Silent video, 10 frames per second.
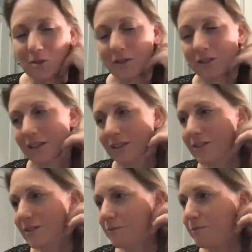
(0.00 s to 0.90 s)
doing
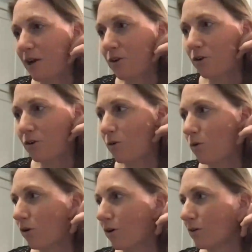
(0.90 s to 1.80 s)
things better
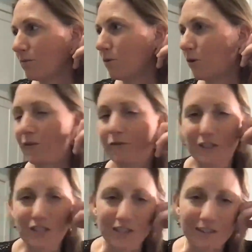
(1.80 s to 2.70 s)
or more
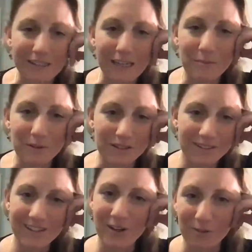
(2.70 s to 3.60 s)
efficiently. But
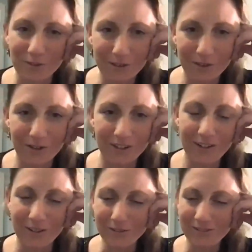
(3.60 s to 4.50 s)
you learn.
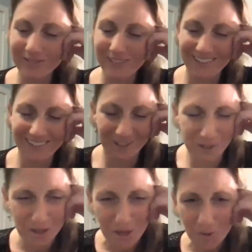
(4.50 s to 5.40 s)

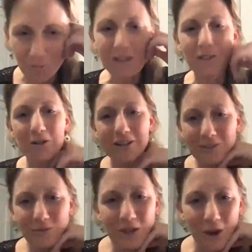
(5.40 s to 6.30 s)
We learn
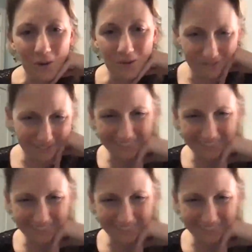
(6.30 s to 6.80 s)
as we go.